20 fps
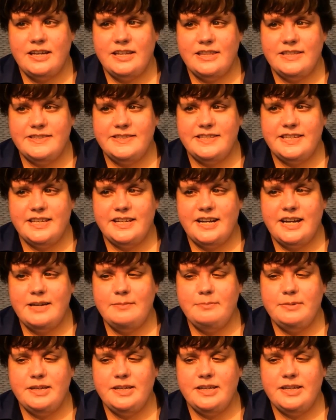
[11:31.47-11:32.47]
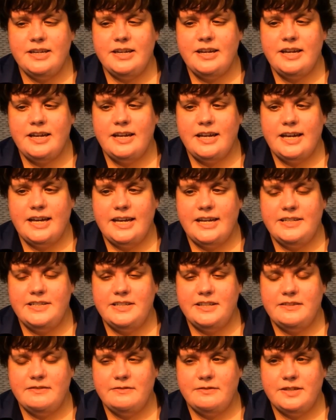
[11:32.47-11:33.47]
the CNIB
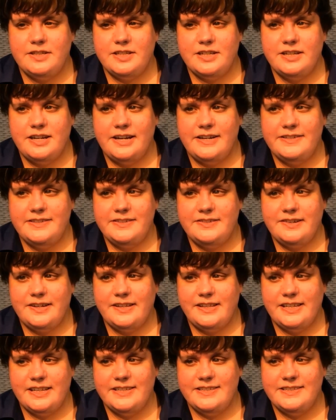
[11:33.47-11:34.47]
and Vision Australia.